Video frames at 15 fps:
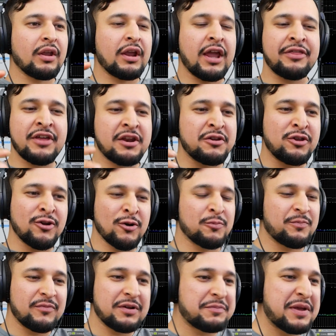And then, you know,
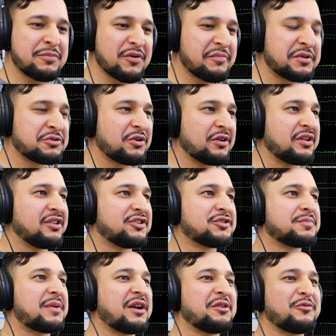people have been talking
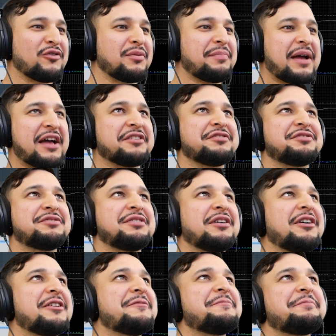smack for the past
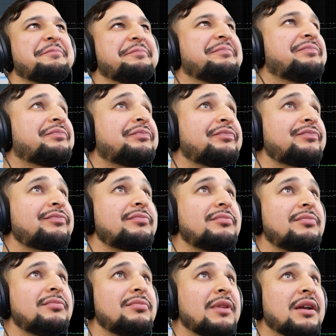10
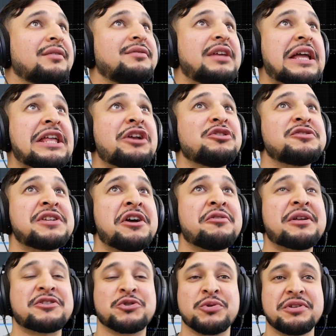years now
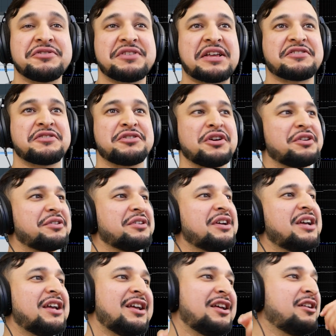that Skrillex hasn't done,
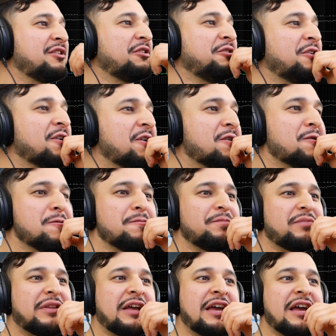you know,
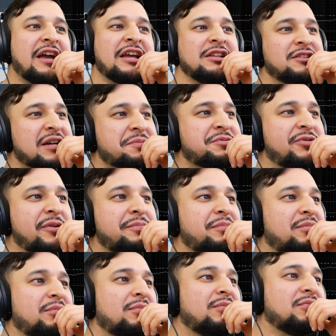a dubstep
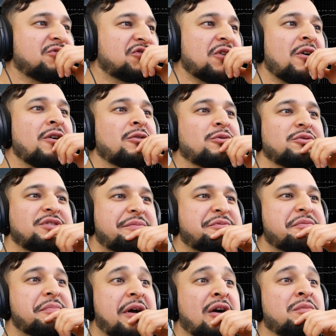song or
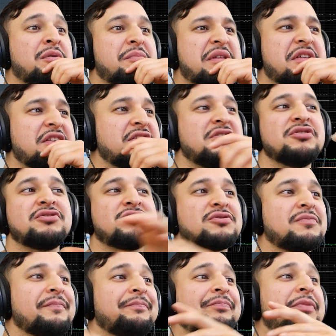dubstep album, and then he
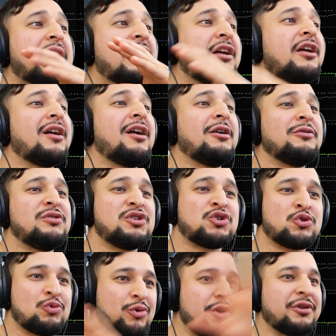just
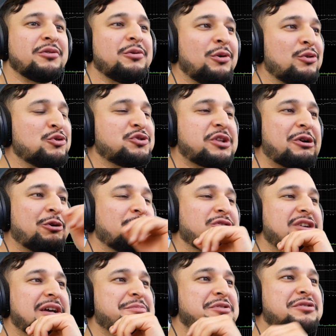destroyed all the
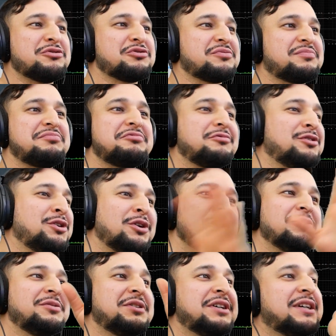stereotypes and just, you know,